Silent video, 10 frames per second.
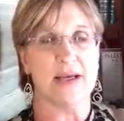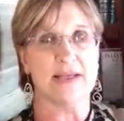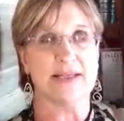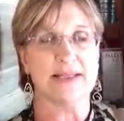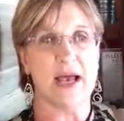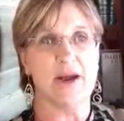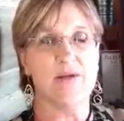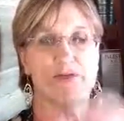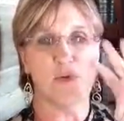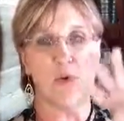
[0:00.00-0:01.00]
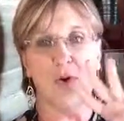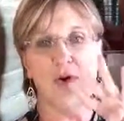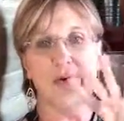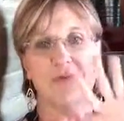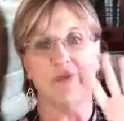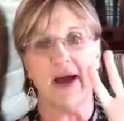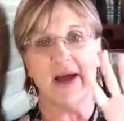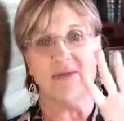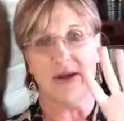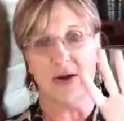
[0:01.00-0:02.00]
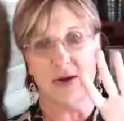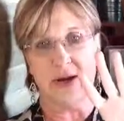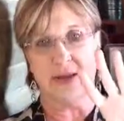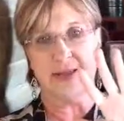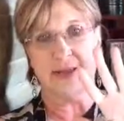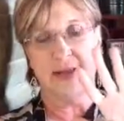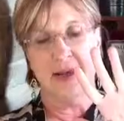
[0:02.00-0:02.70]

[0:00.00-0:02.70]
decide 4 or 5 areas.